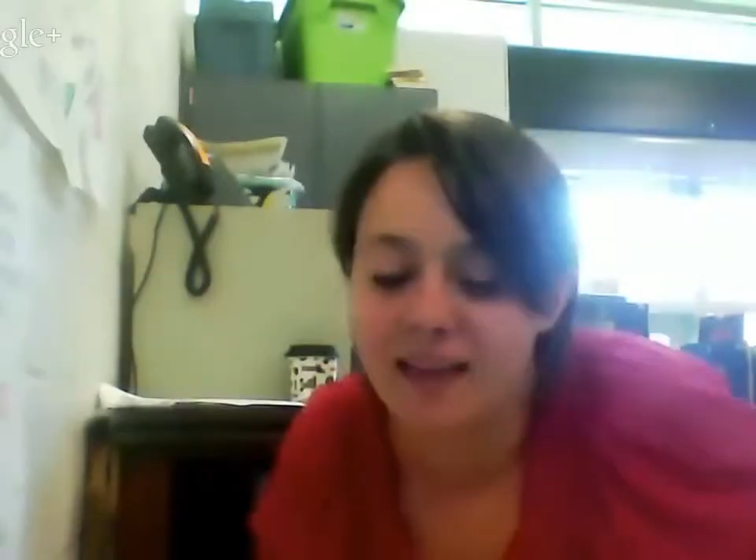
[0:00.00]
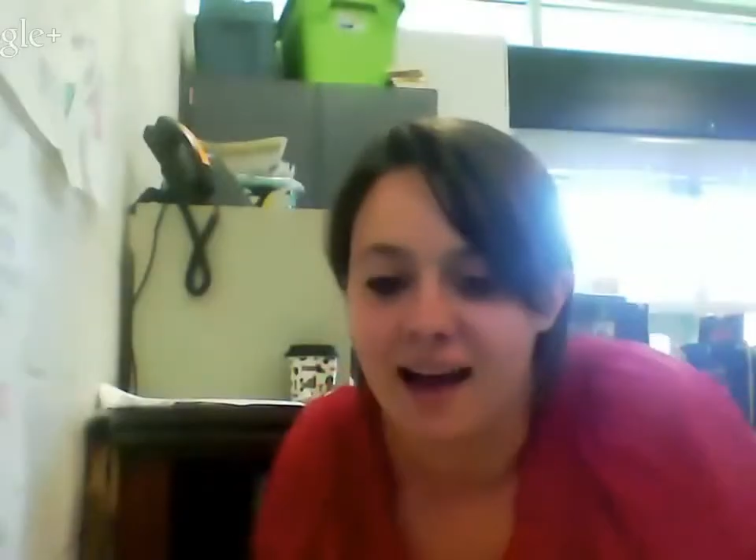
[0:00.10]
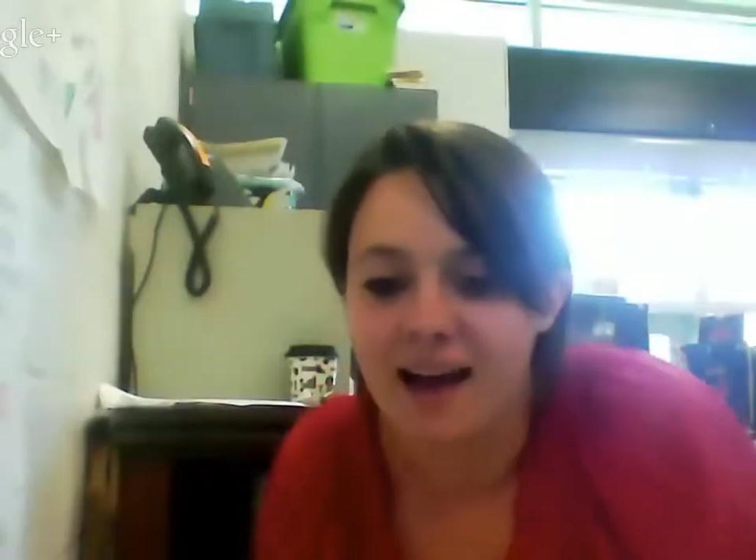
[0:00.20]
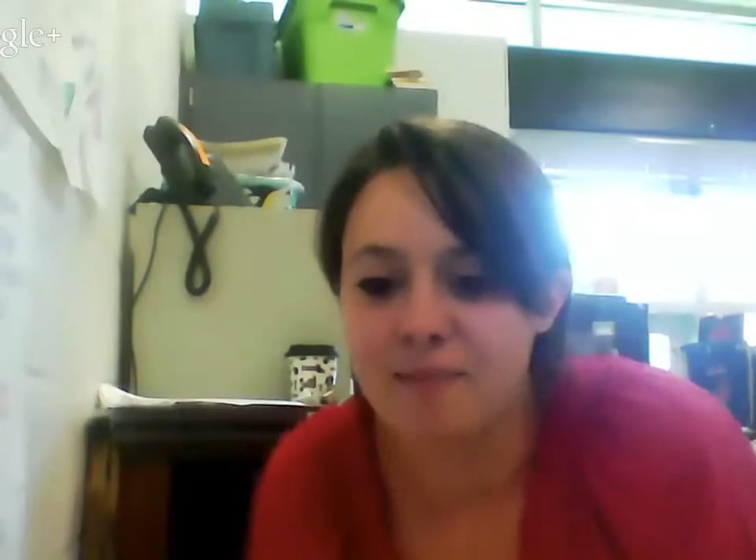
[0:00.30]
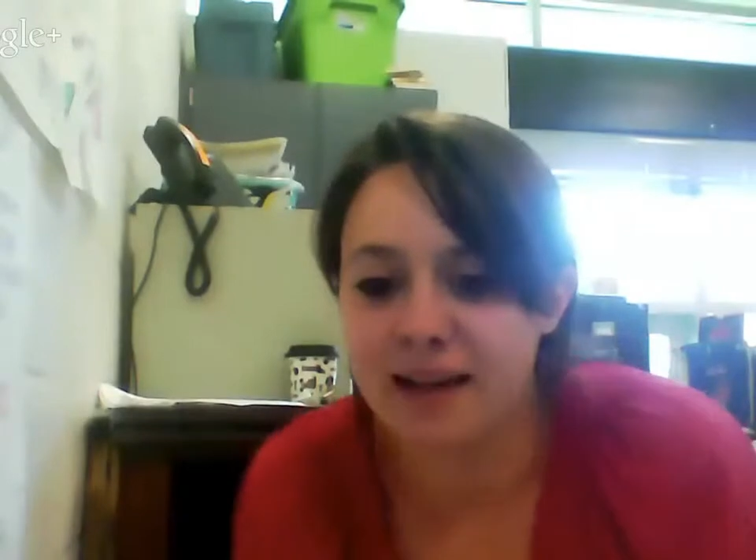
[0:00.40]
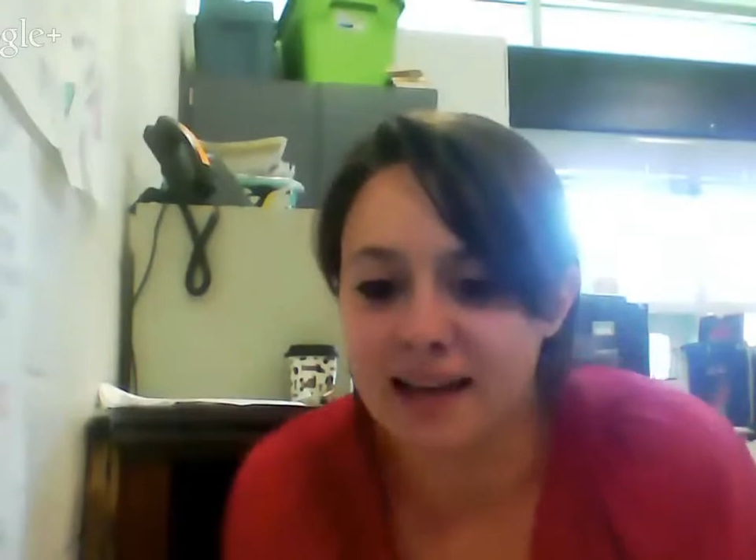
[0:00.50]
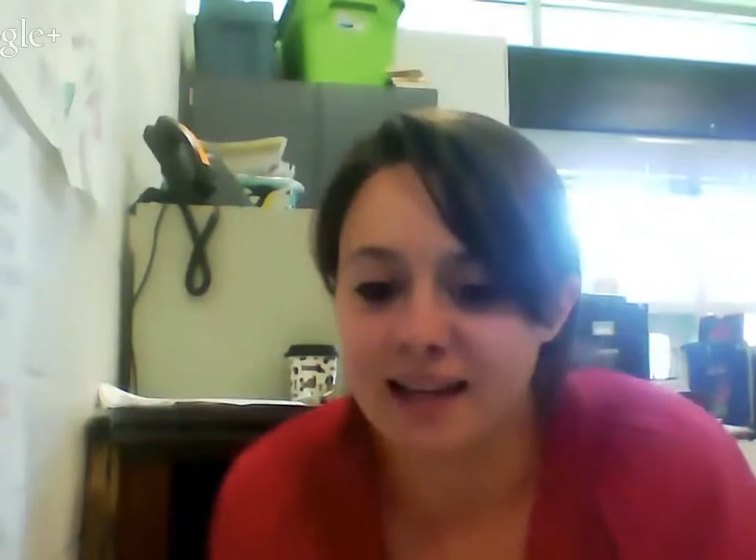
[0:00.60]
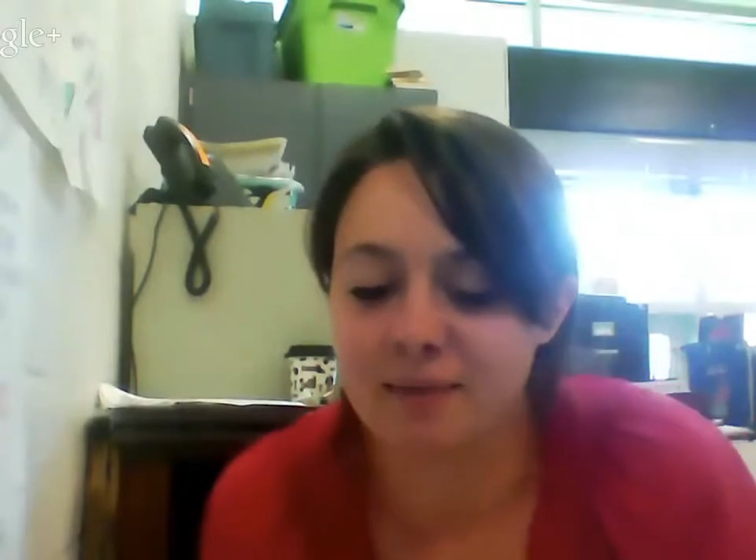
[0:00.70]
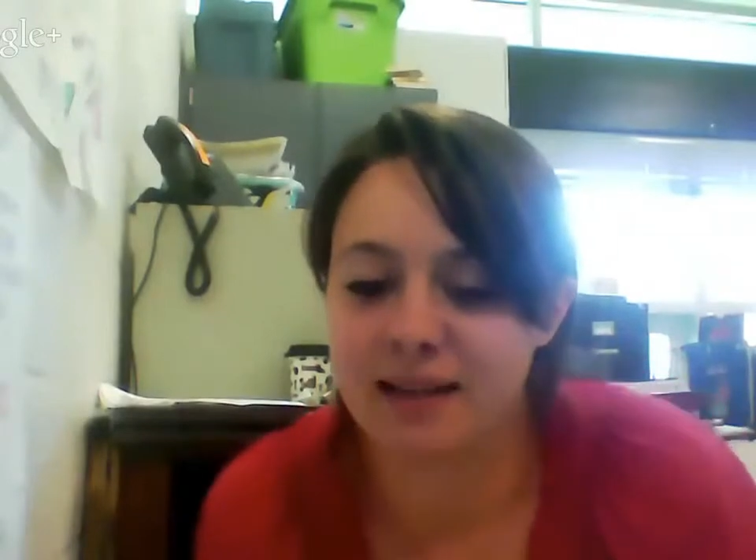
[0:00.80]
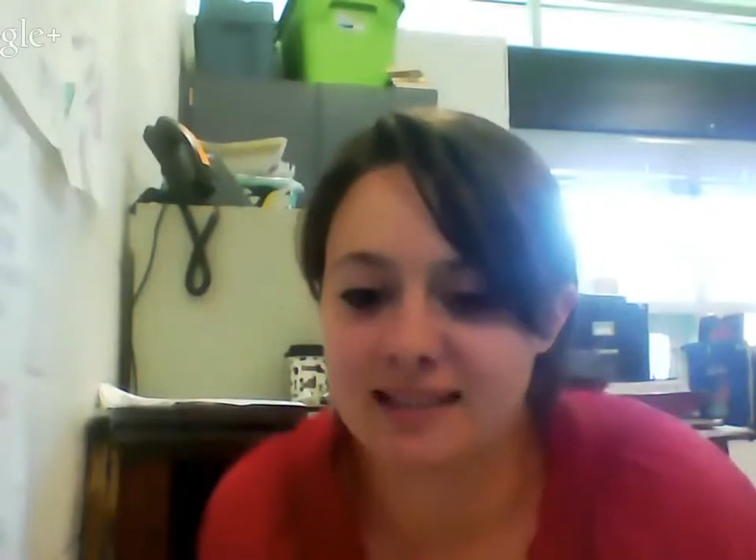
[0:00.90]
My
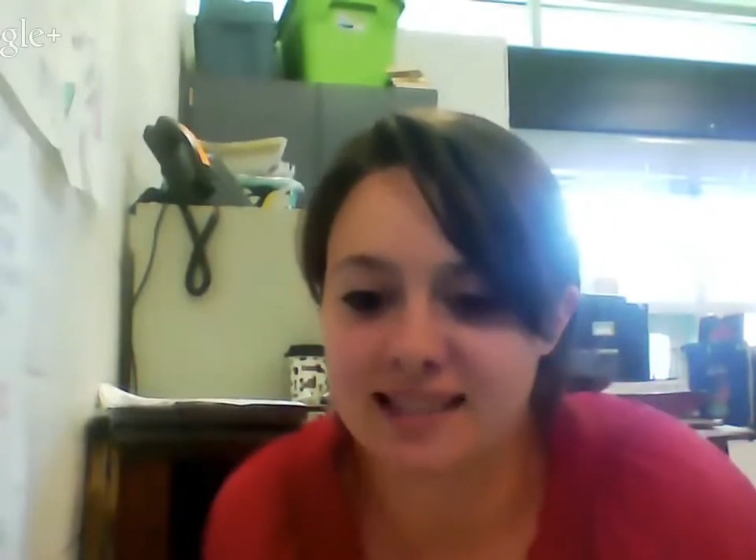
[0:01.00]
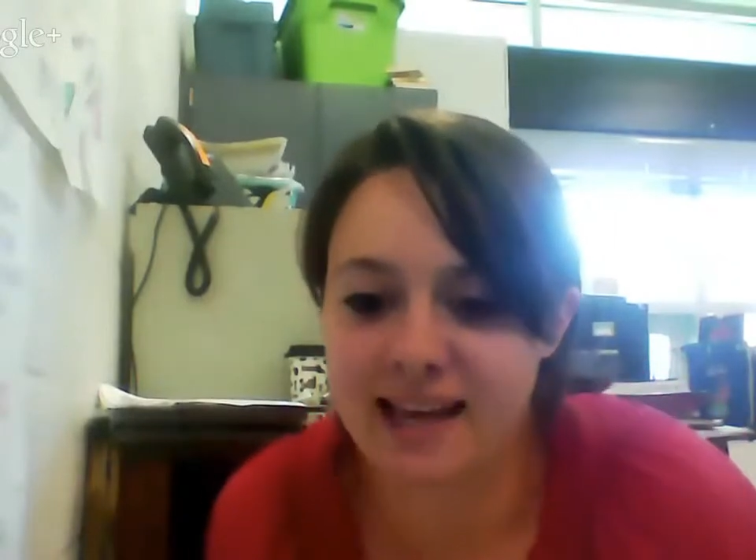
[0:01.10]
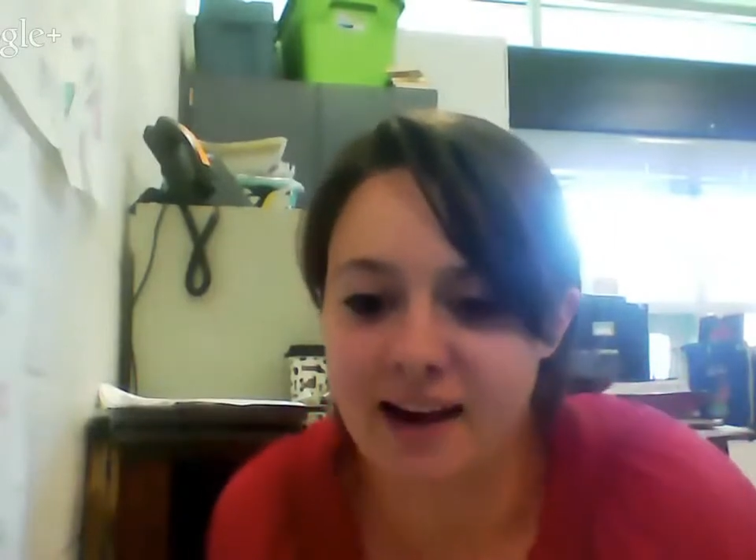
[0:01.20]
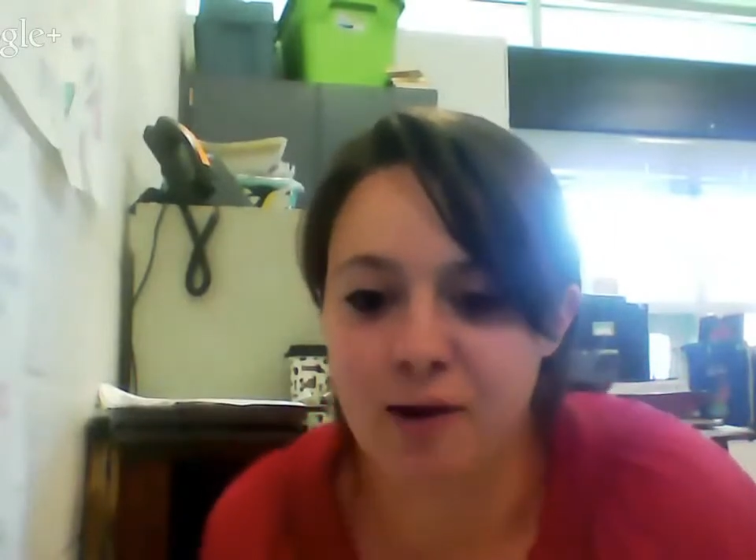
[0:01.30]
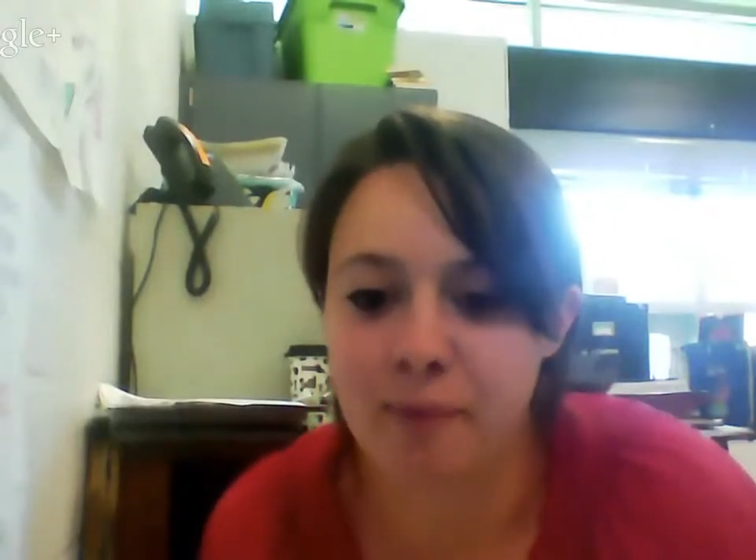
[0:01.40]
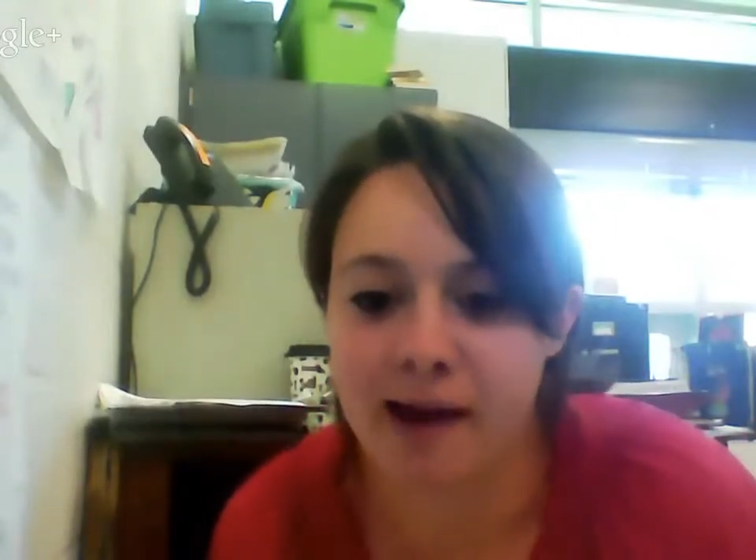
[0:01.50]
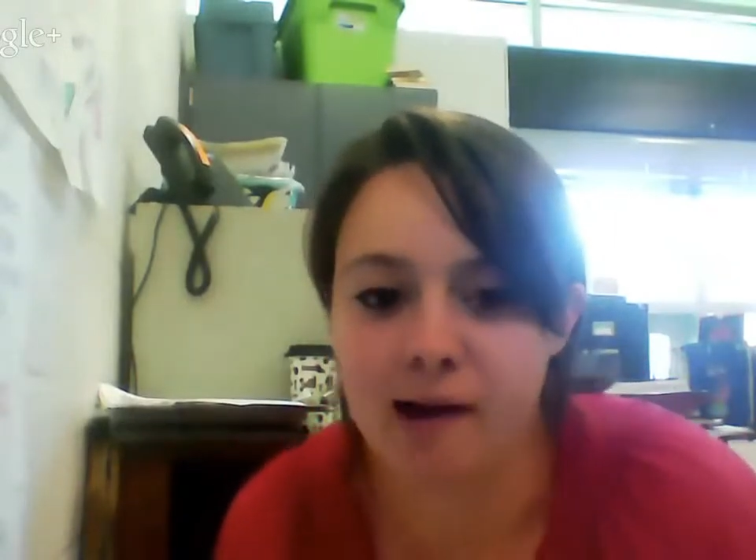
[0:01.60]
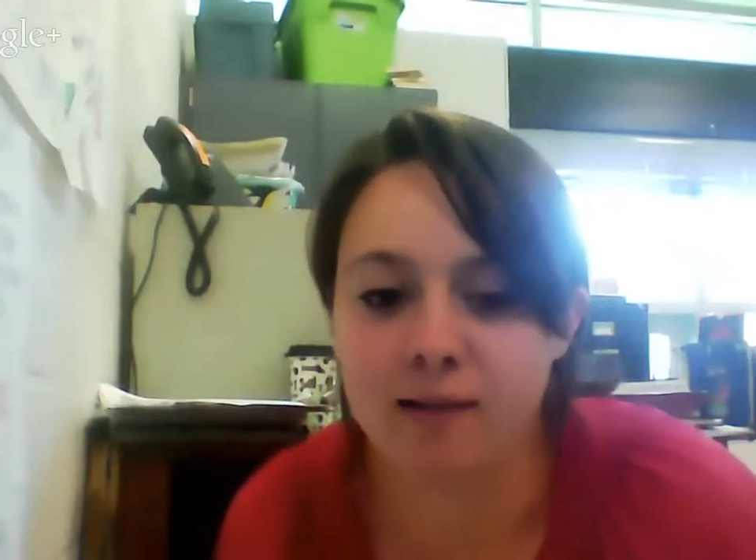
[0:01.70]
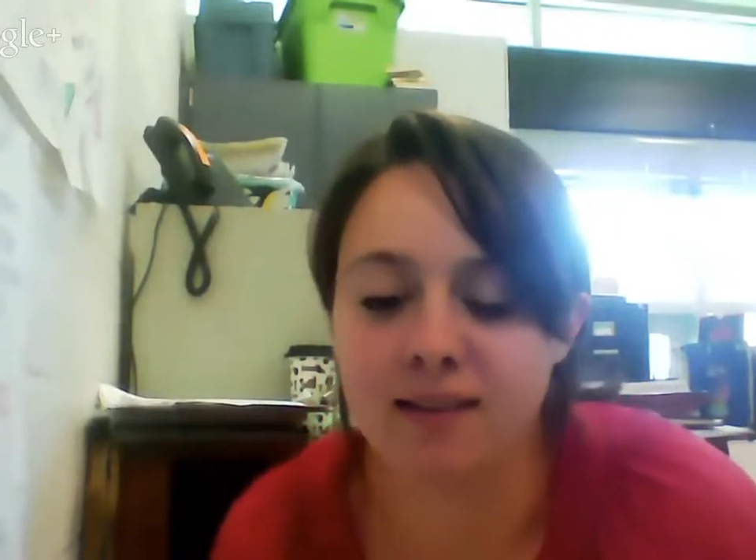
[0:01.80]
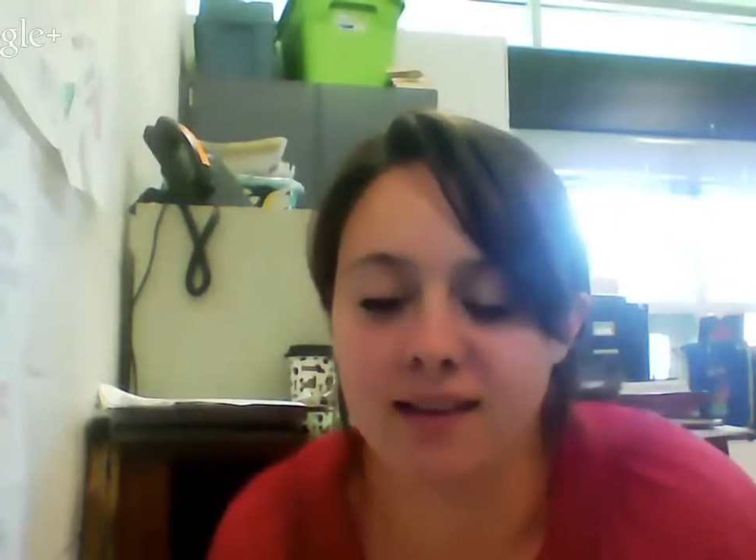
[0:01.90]
name is Carrie Powell.